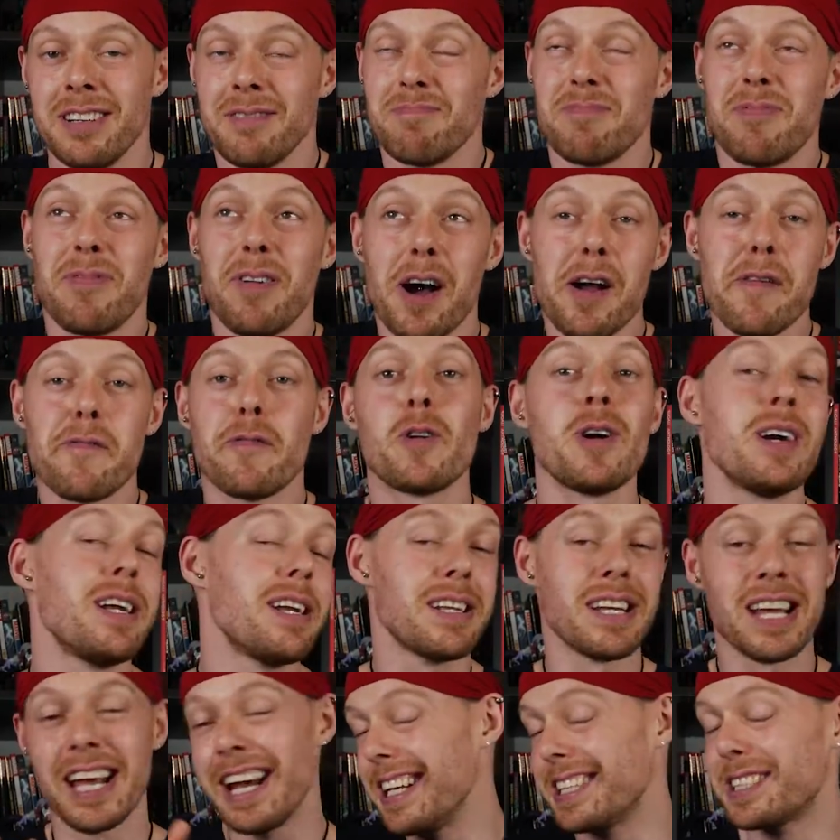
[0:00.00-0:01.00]

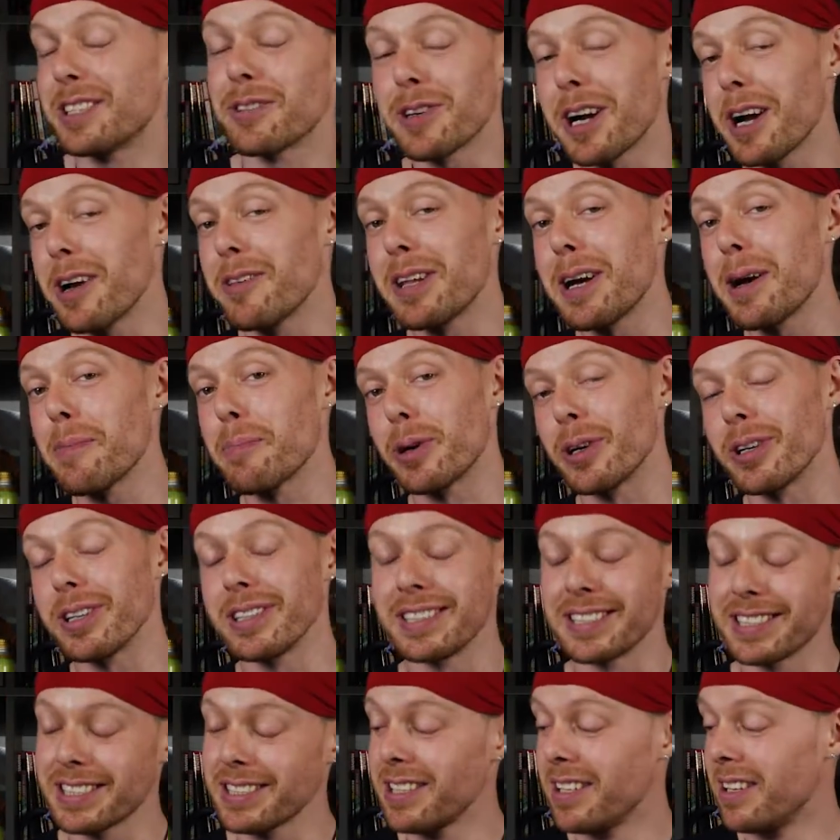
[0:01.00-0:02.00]
£5, it's around that
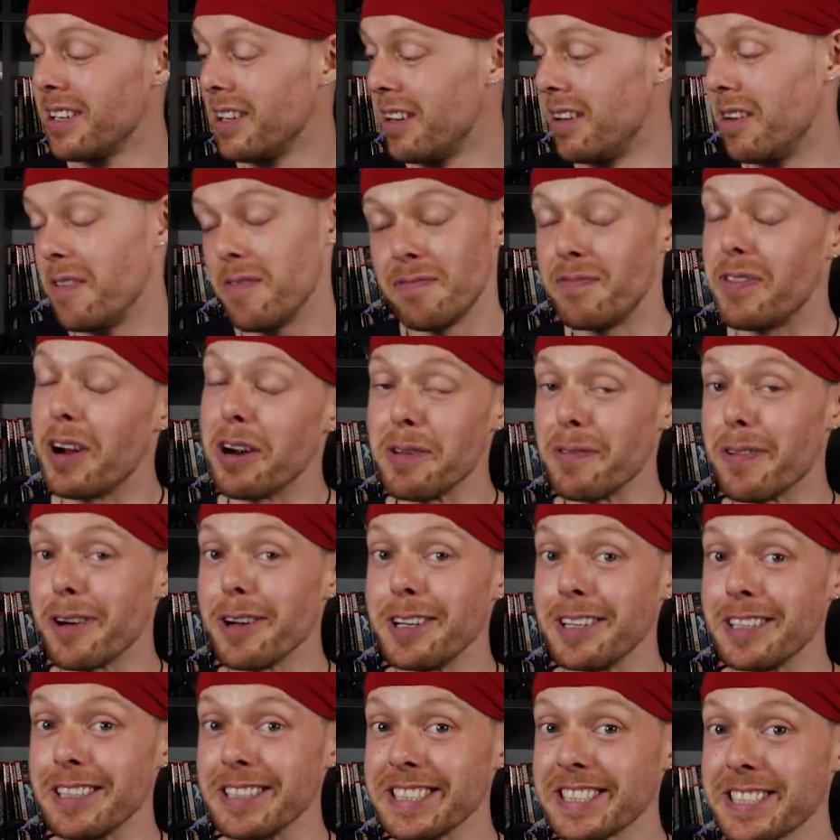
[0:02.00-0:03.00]
price. Very, very
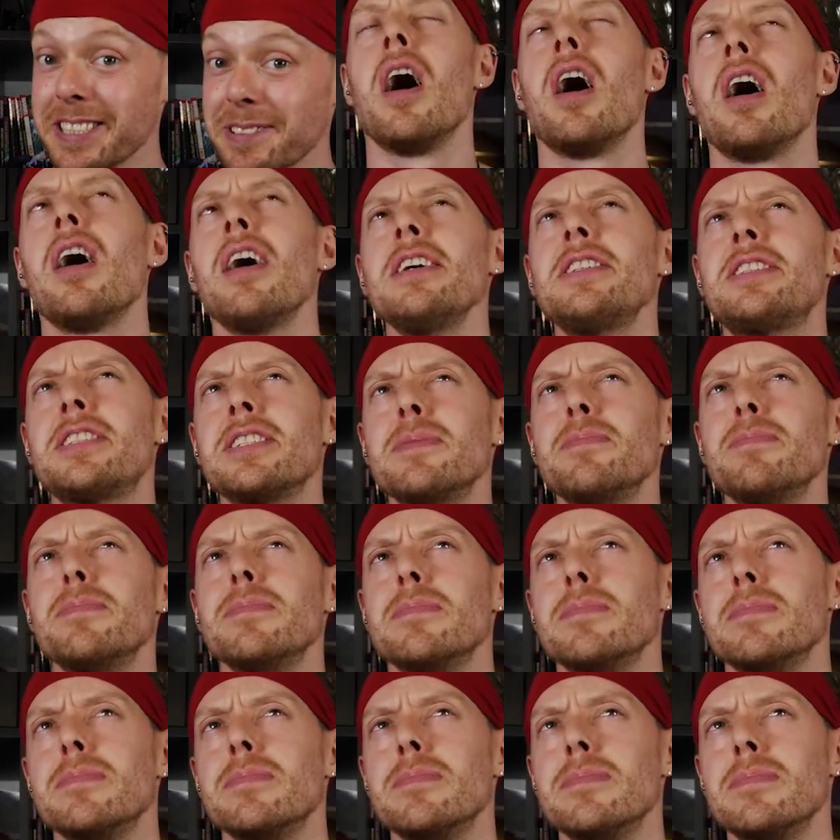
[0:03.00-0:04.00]
nice.
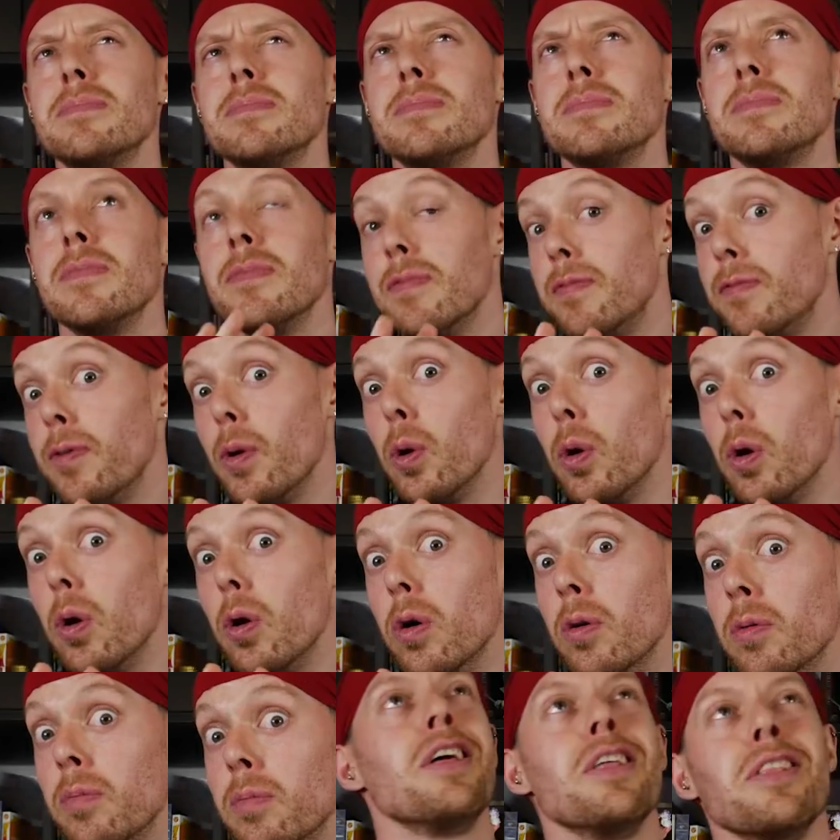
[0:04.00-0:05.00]
Item 4.
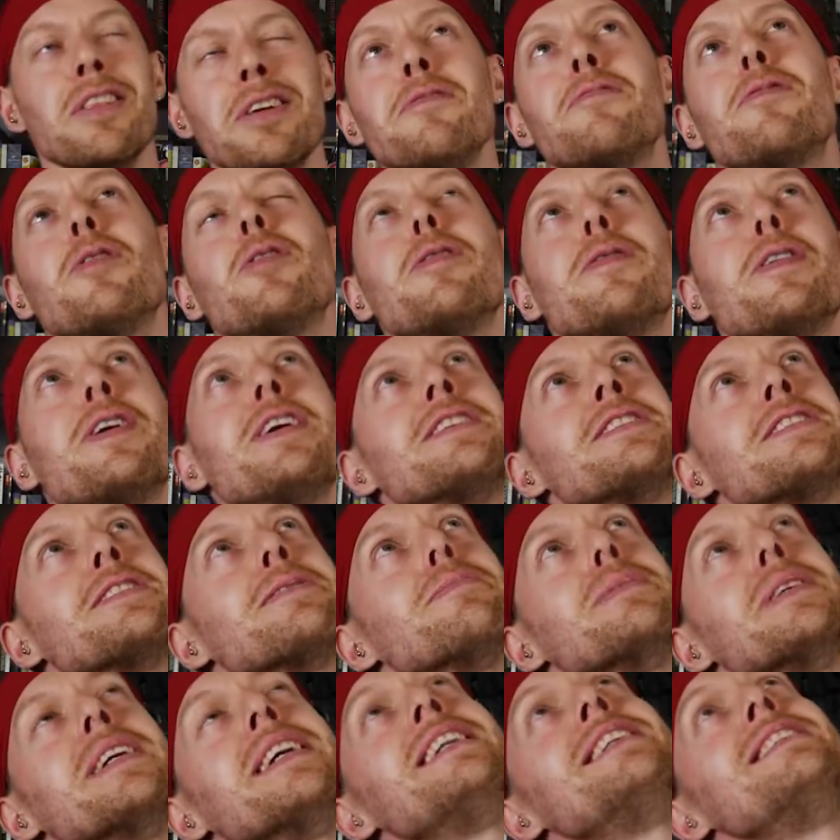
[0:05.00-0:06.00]
The fourth item
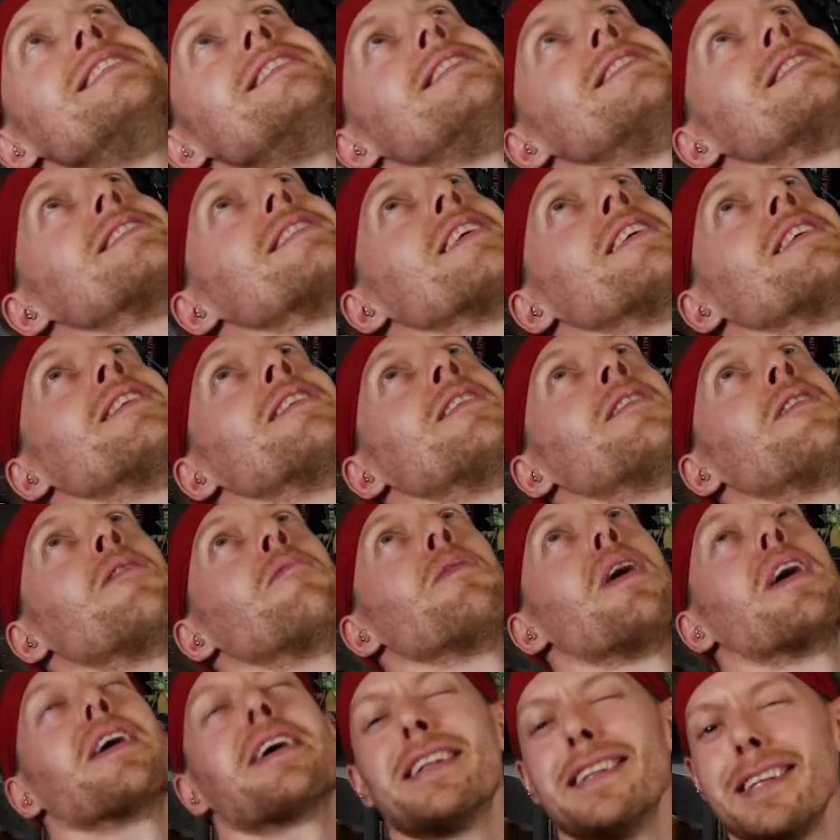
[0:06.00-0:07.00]
is,
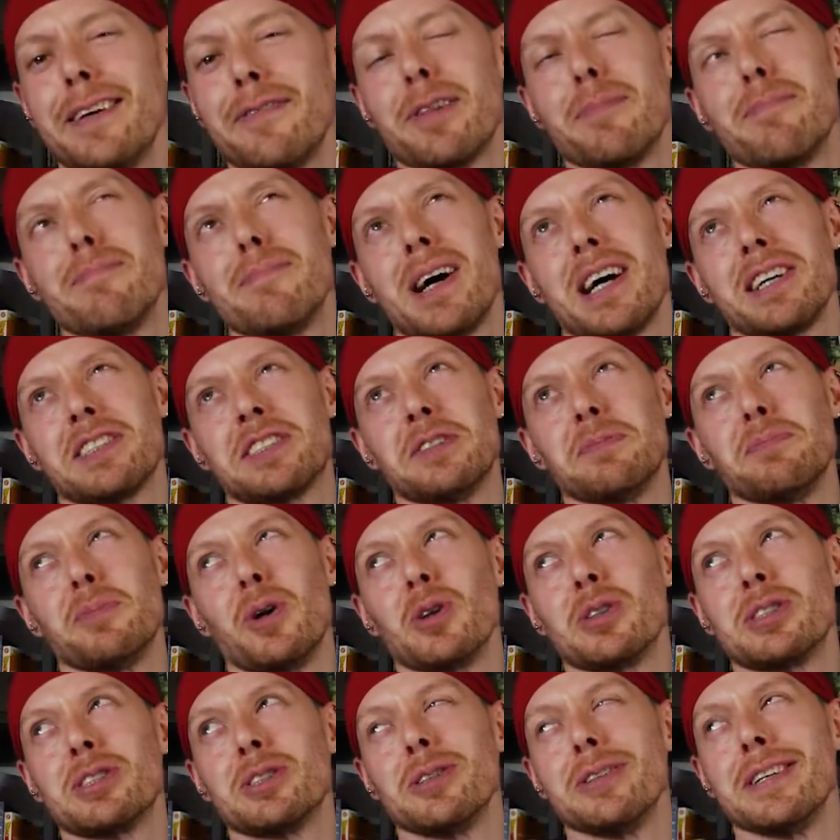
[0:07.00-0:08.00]
I'm gonna leave the massive
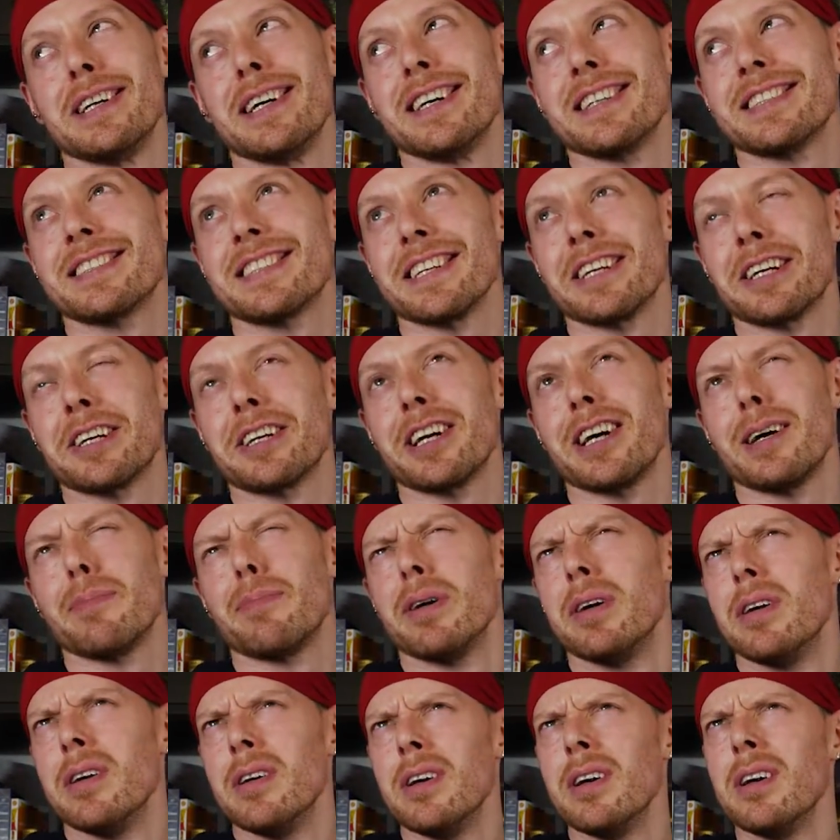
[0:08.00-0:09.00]
box to last and grab
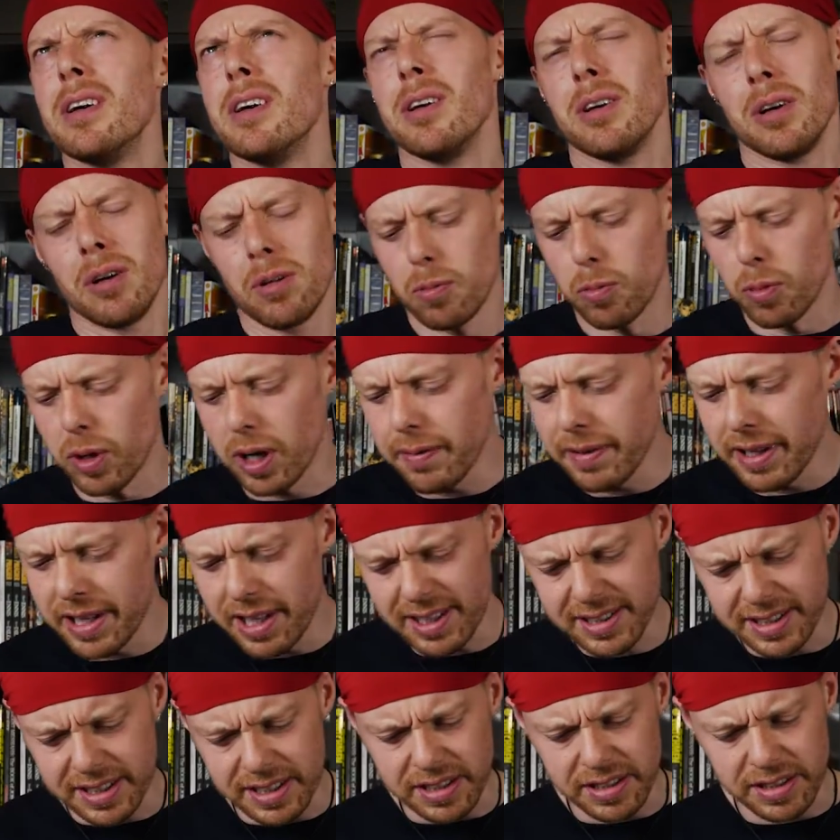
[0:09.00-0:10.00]
whatever
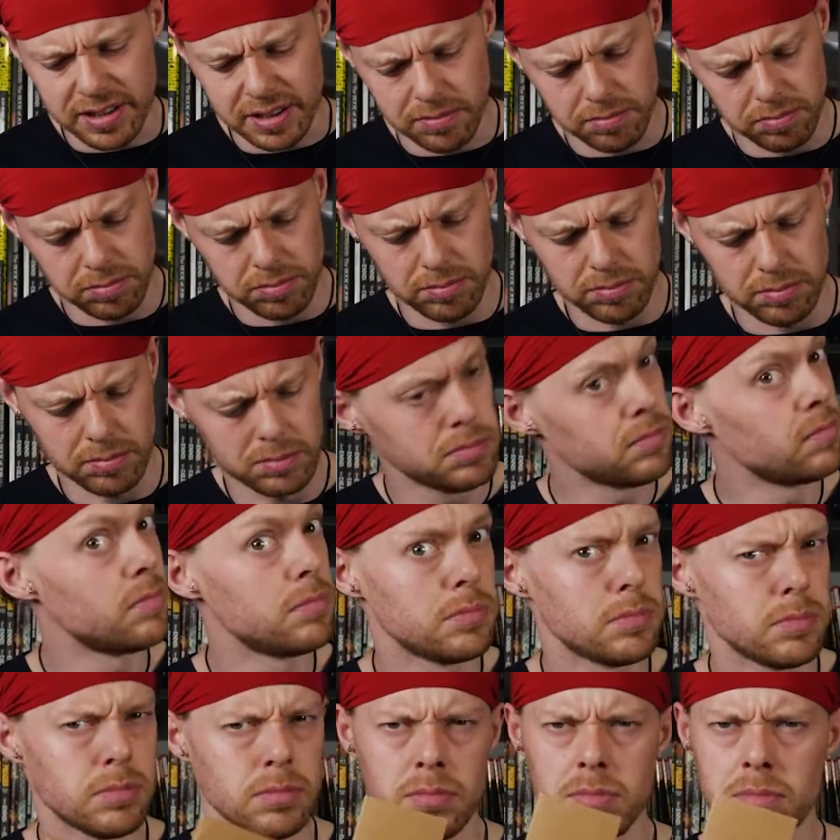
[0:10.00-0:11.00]
this is.
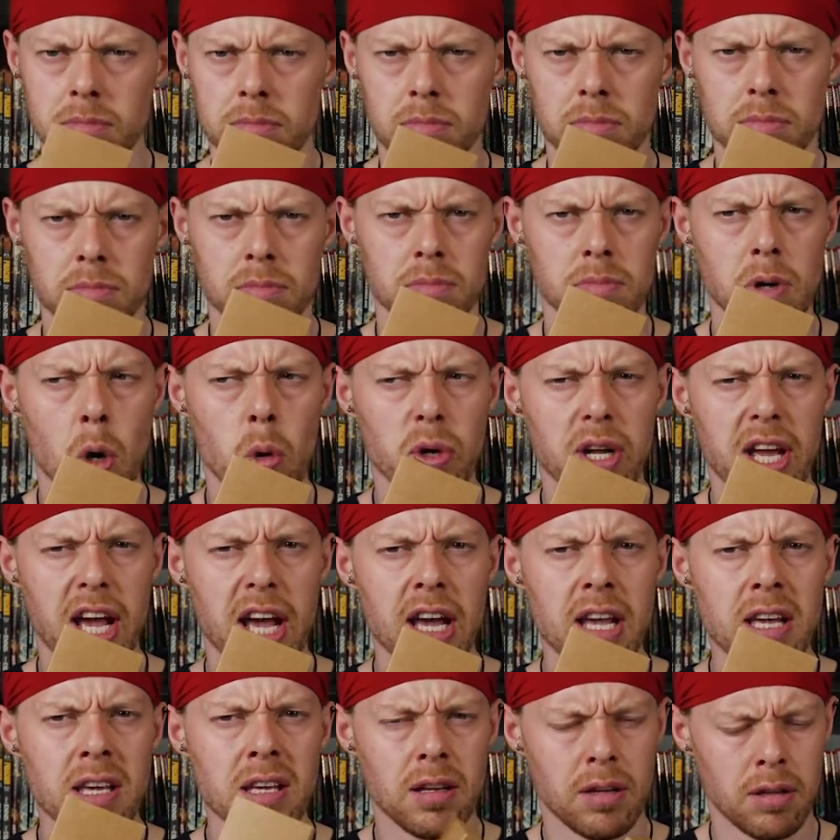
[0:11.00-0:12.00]

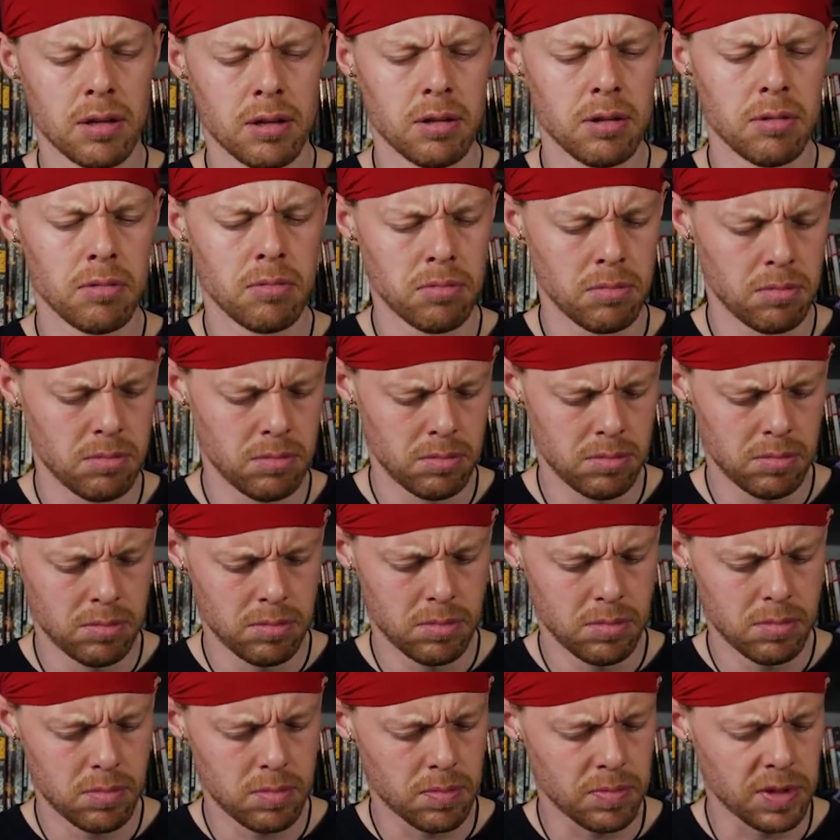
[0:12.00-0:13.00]
Okay.
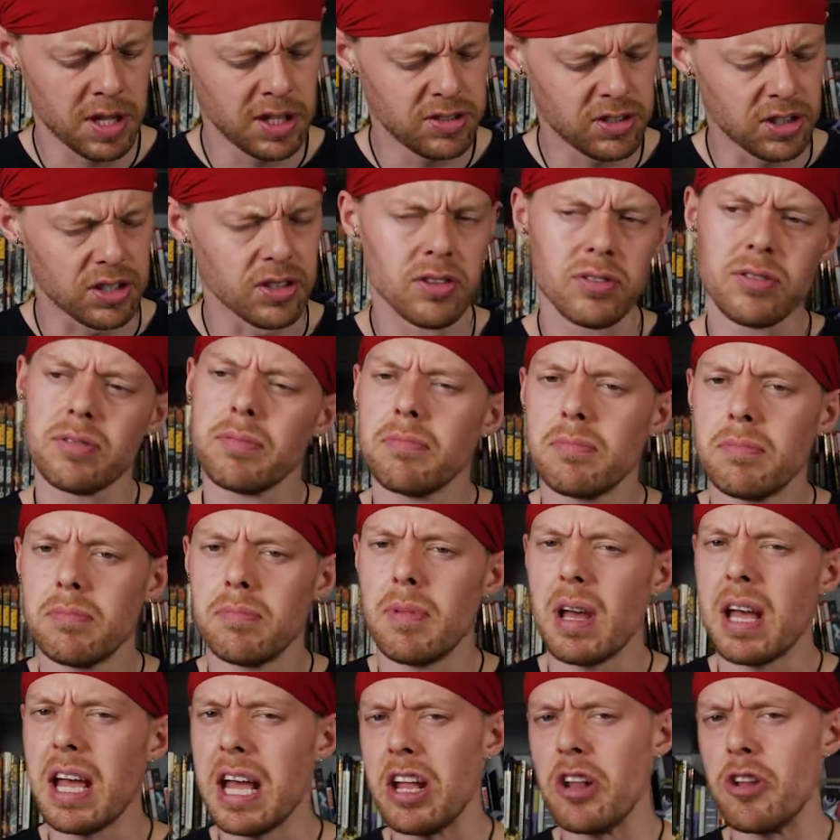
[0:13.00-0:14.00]
This is
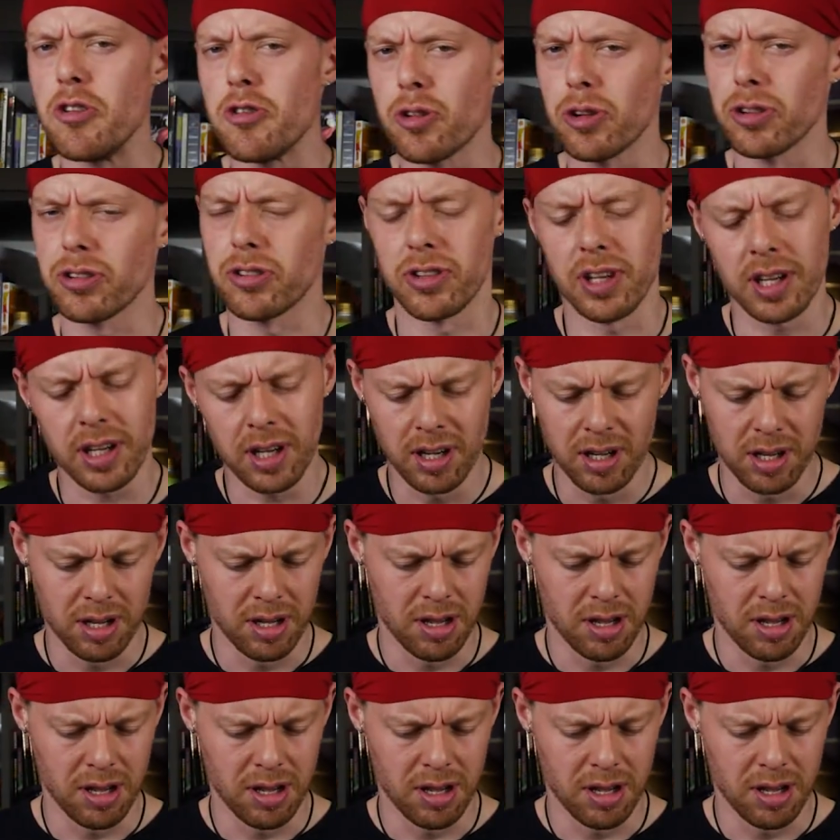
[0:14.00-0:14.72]
interesting.